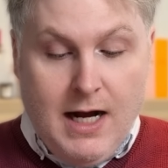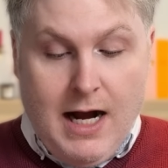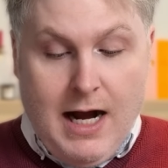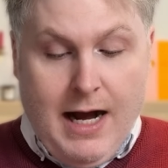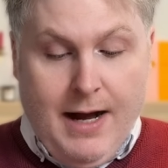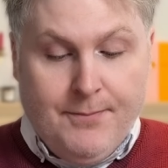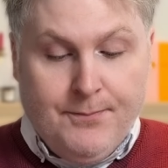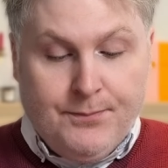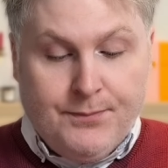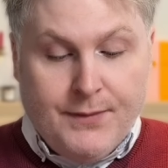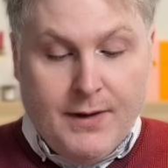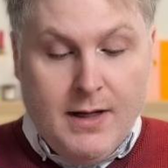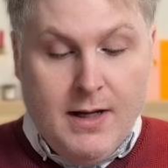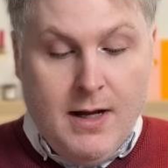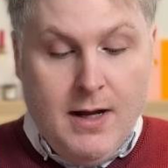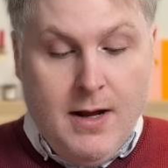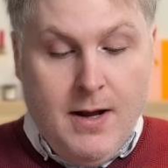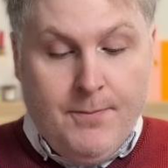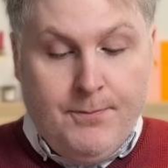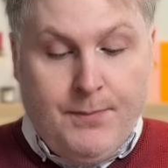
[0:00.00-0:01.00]

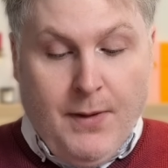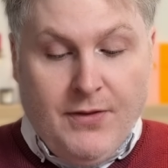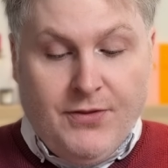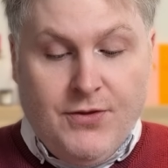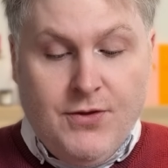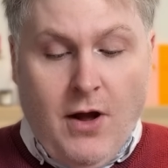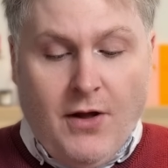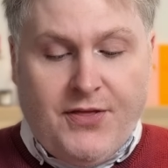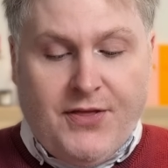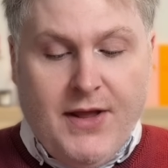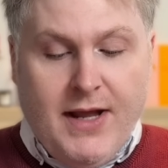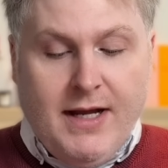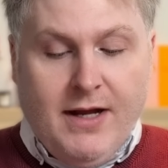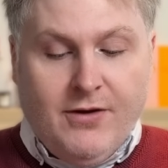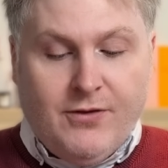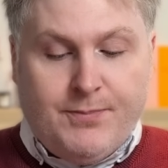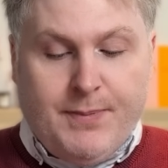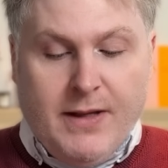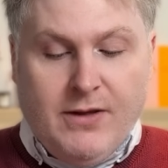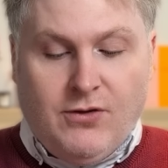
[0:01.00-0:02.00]
But nothing
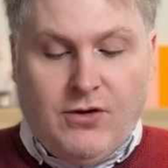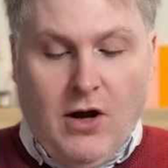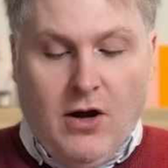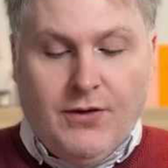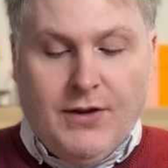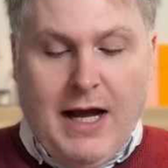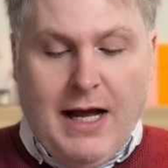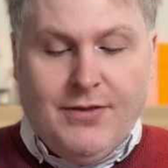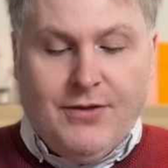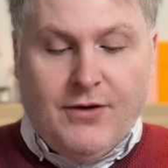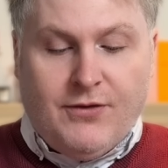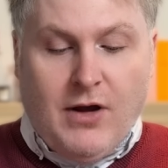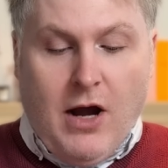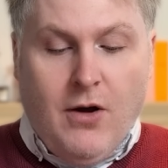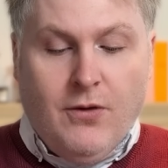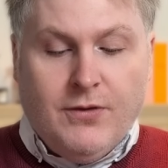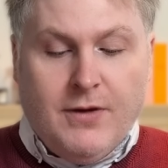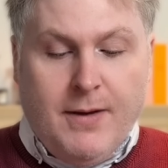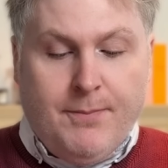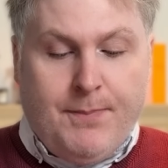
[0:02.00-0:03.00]
has been done, and there's
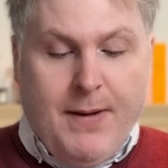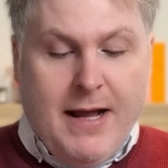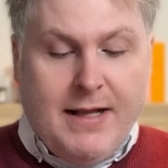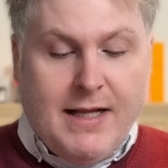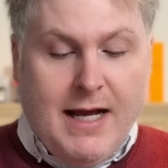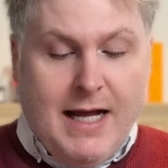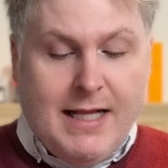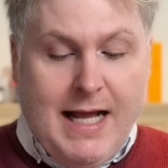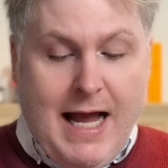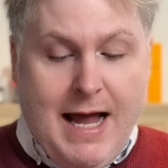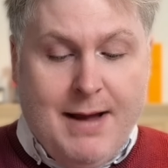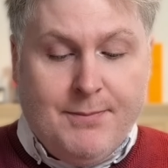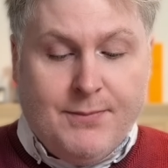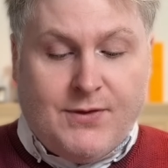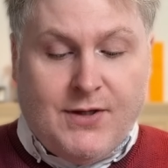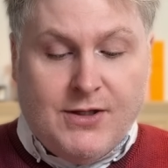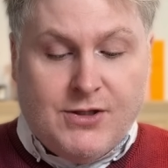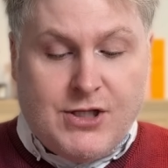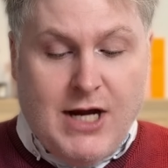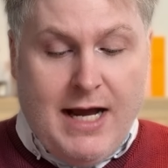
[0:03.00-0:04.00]
only been an
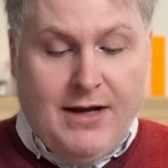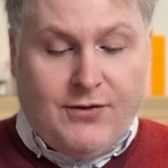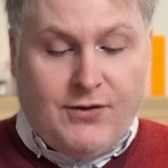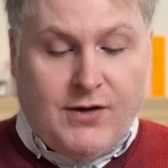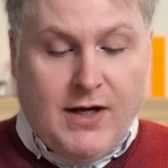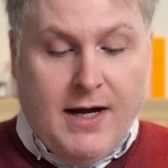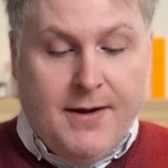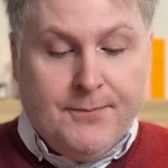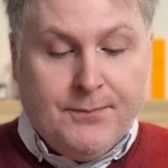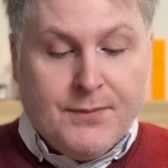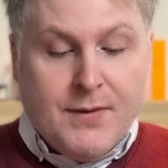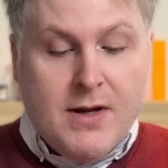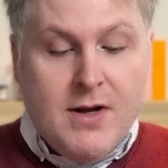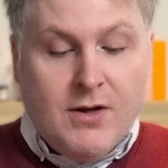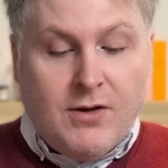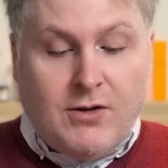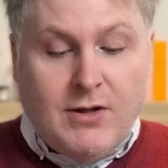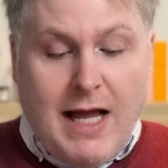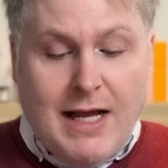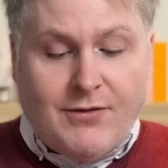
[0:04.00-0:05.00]
empty gesture.
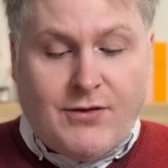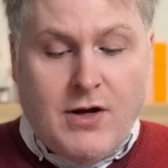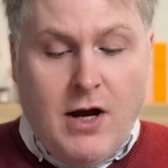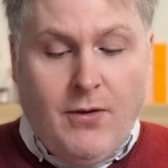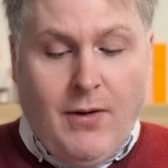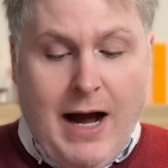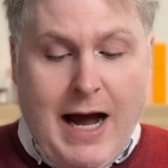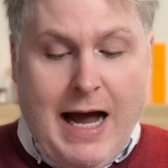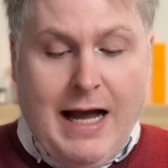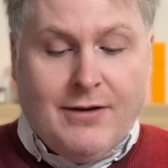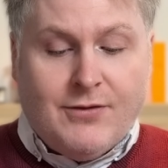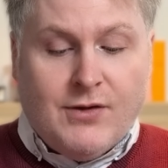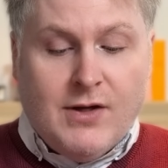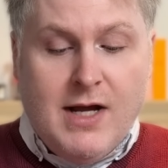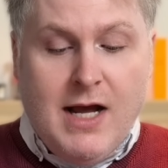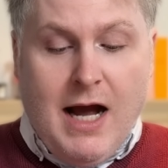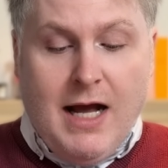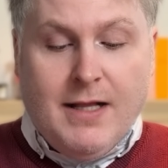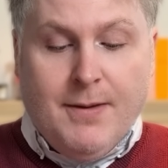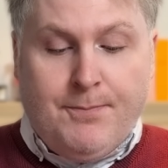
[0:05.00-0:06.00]
Glasgow has
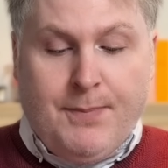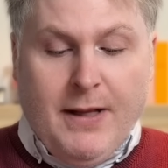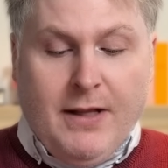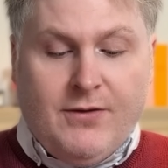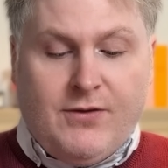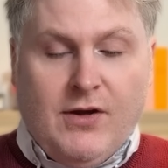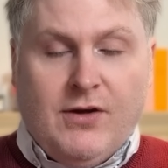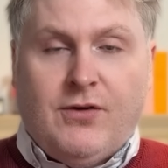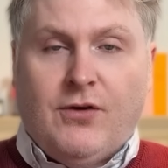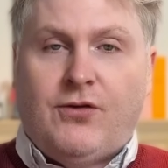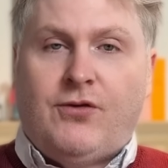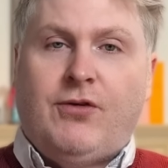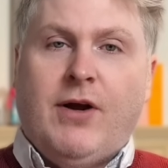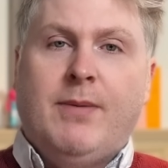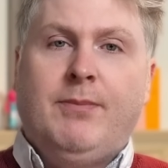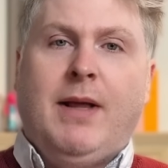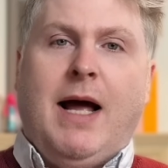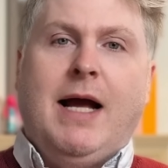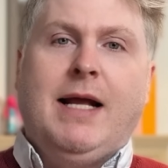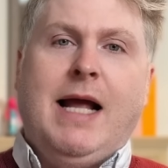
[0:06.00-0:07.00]
an ability to
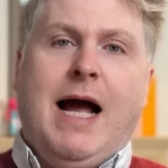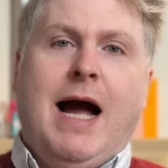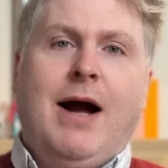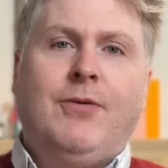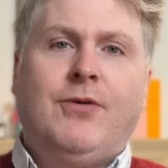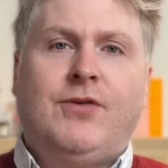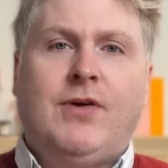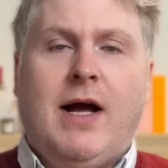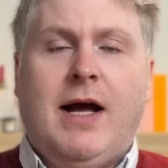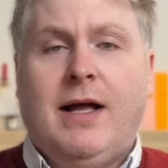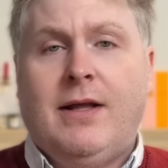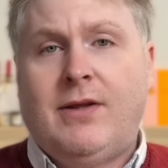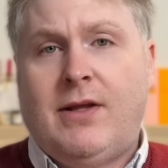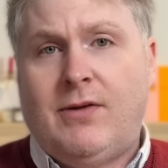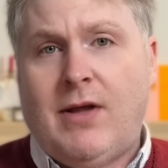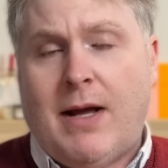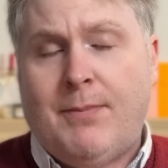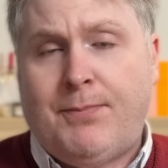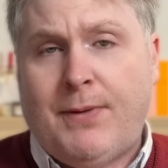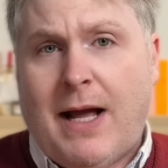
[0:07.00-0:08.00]
streamline
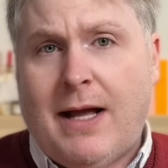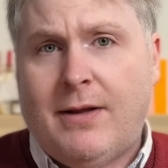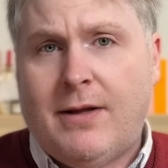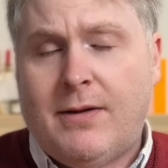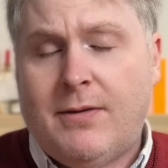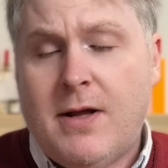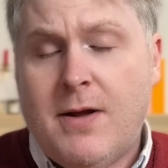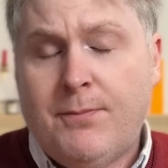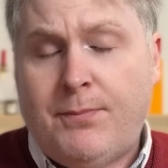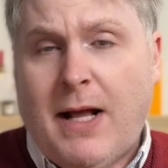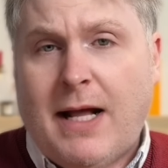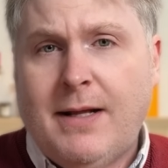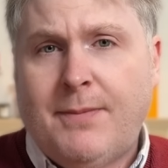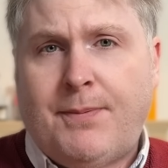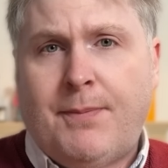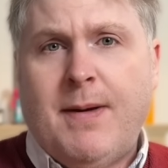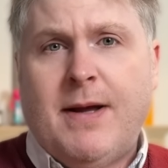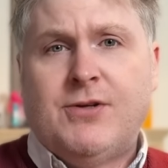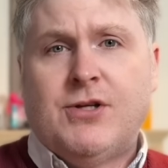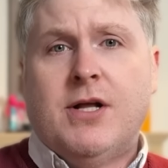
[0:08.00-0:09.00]
planning
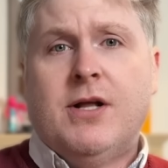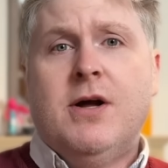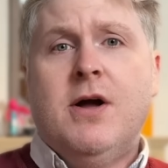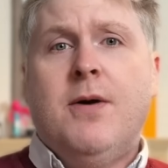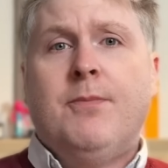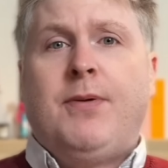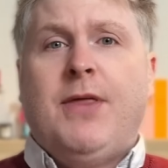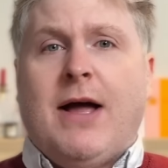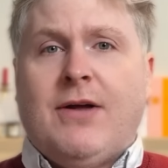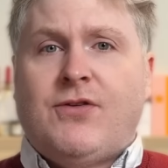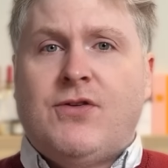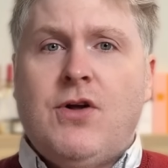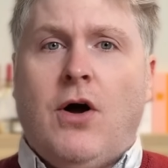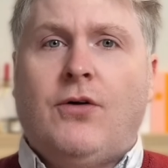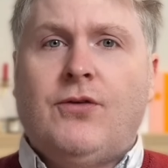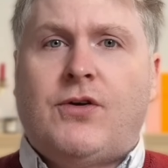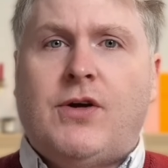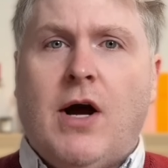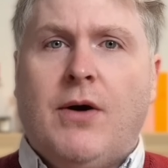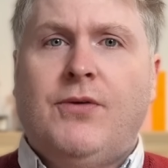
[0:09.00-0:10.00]
permission, but that's
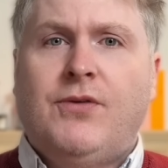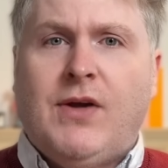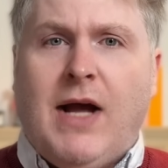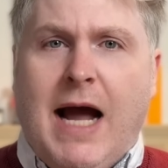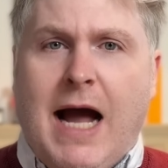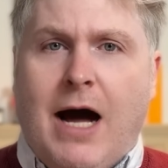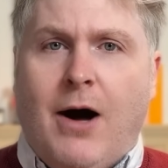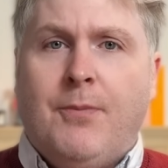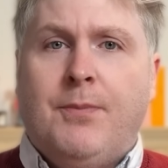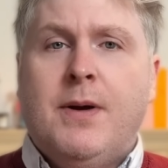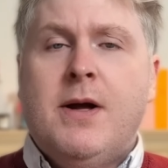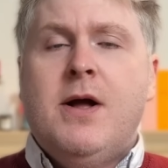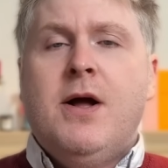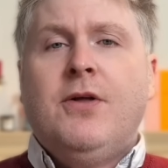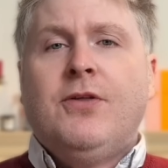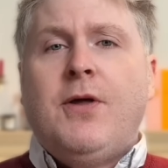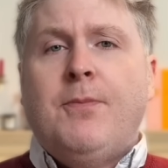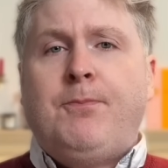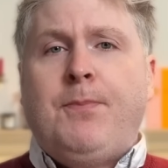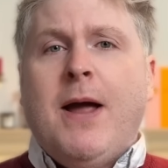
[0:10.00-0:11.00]
not going to help.
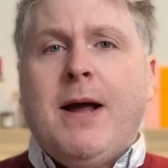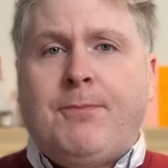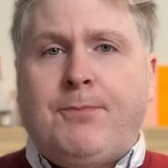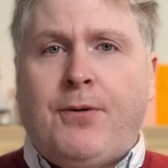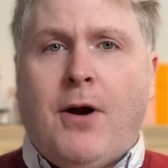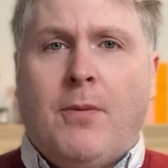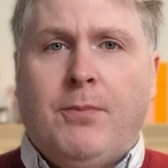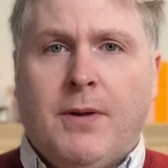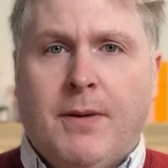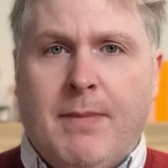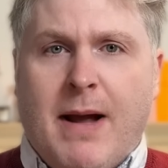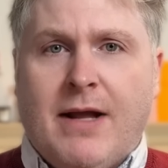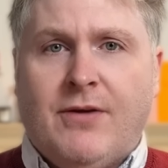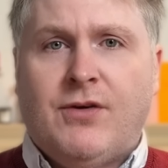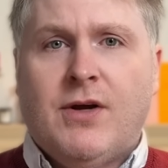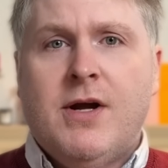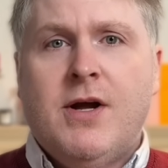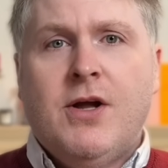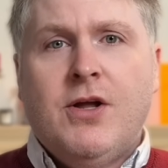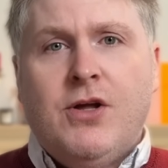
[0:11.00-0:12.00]
The big problem
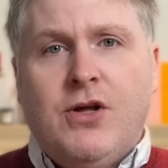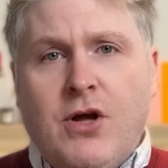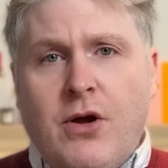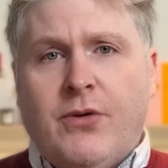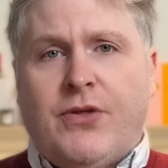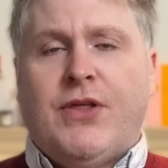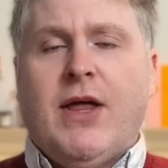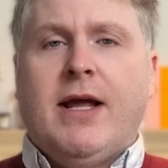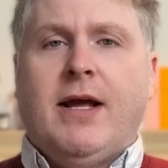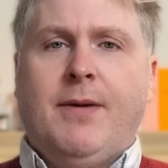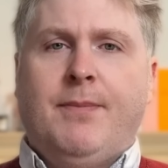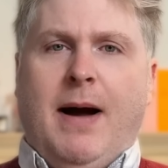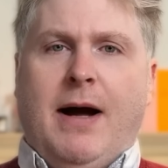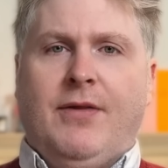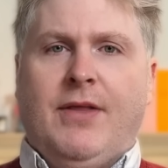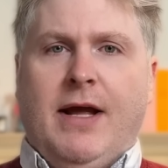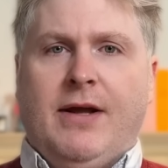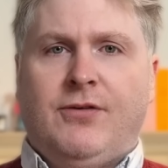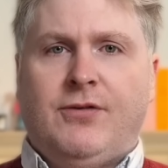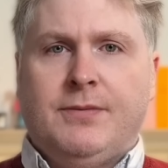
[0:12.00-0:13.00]
is, you think
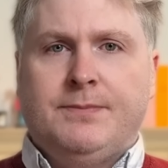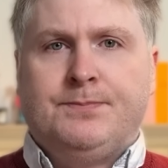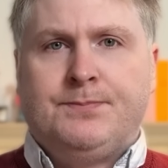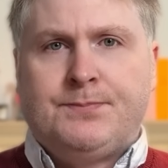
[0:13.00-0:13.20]
about this.